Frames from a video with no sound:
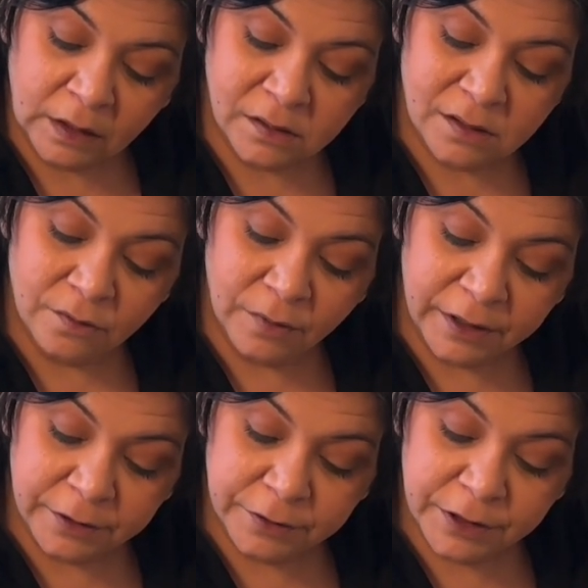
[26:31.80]

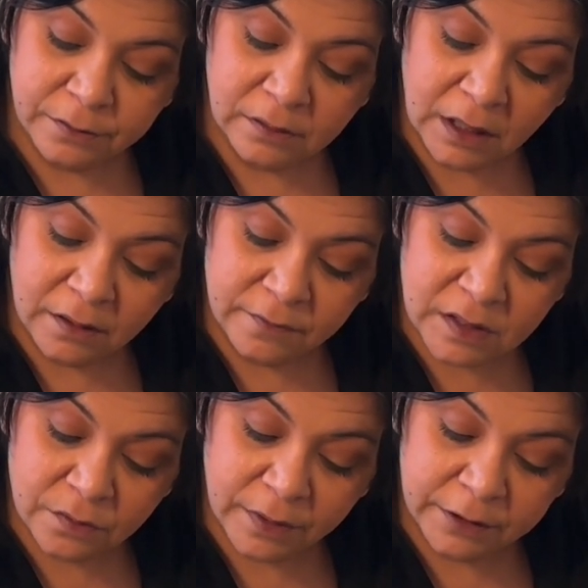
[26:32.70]
Surrender to love,
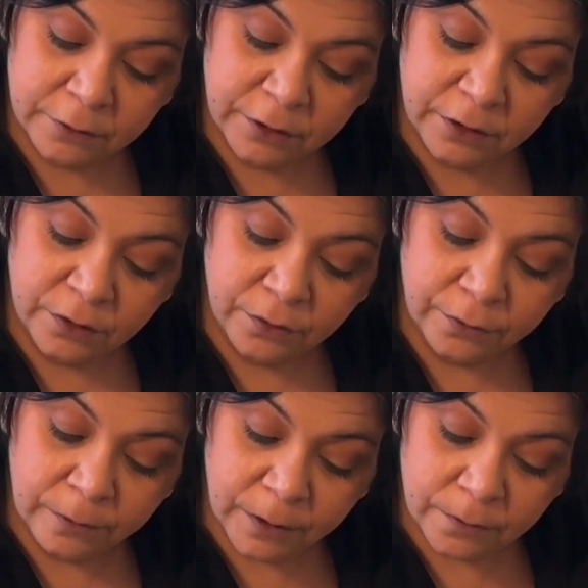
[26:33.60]
surrender to new
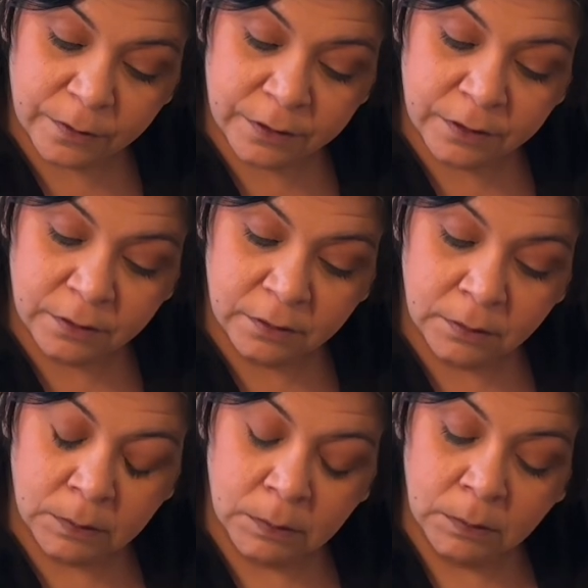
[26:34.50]
growth.
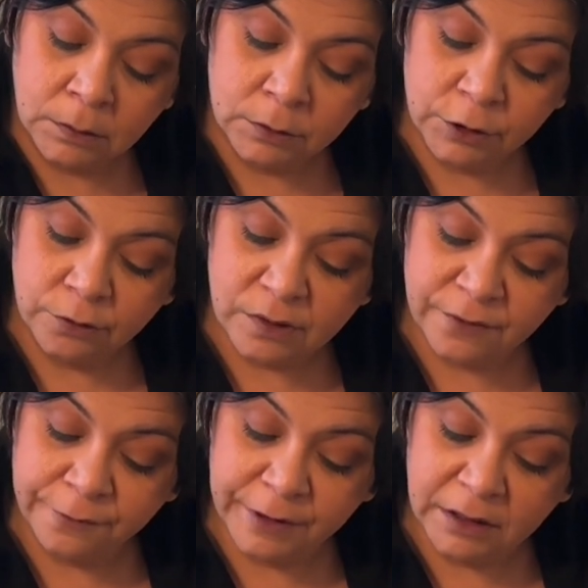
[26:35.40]
Choose
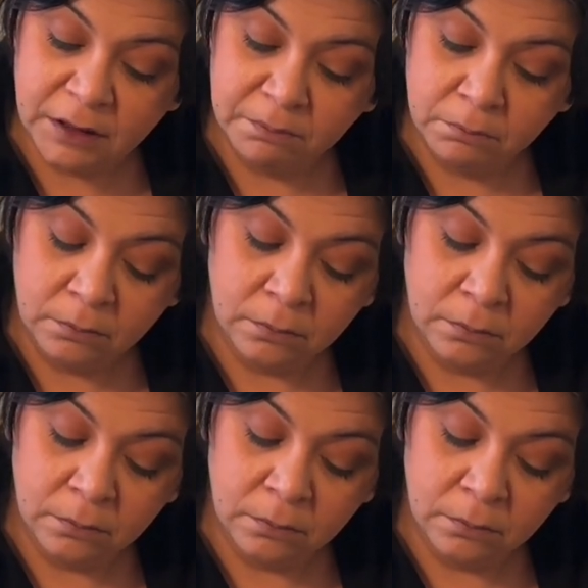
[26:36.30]
freedom.